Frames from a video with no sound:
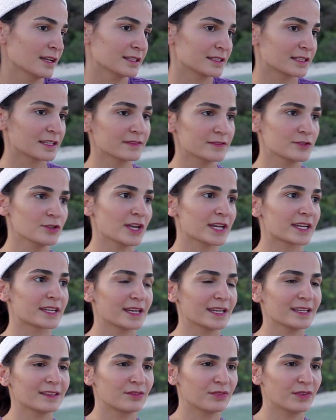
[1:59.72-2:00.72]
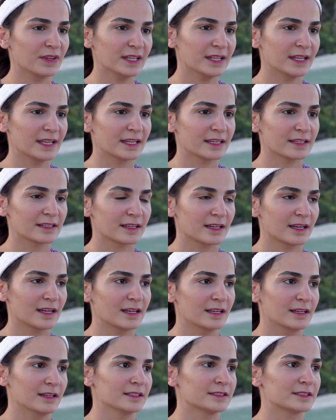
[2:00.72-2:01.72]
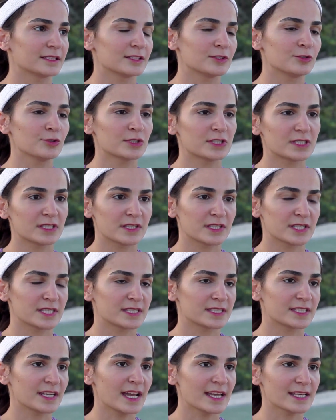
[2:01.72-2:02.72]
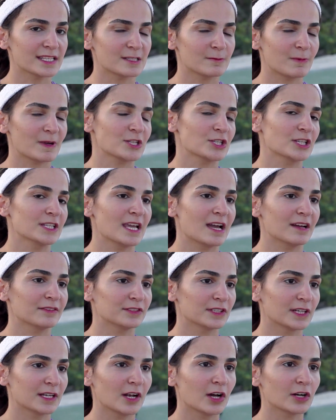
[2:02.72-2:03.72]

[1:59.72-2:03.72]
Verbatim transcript: It gives you a great feeling. It reduces the stress, especially after a